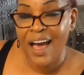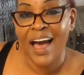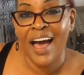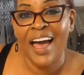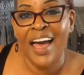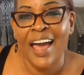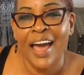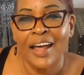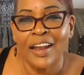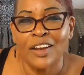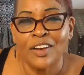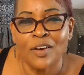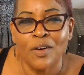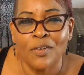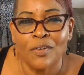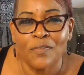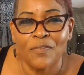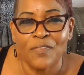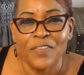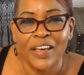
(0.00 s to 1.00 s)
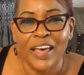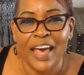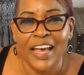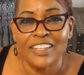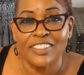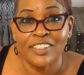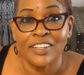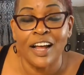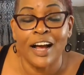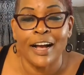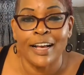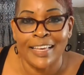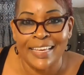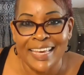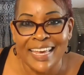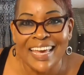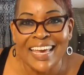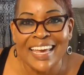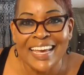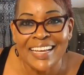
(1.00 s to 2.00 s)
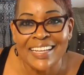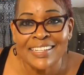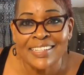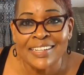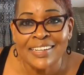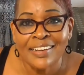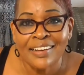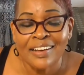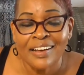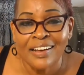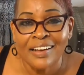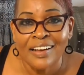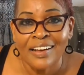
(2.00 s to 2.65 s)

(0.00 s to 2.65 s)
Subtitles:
had a notification again.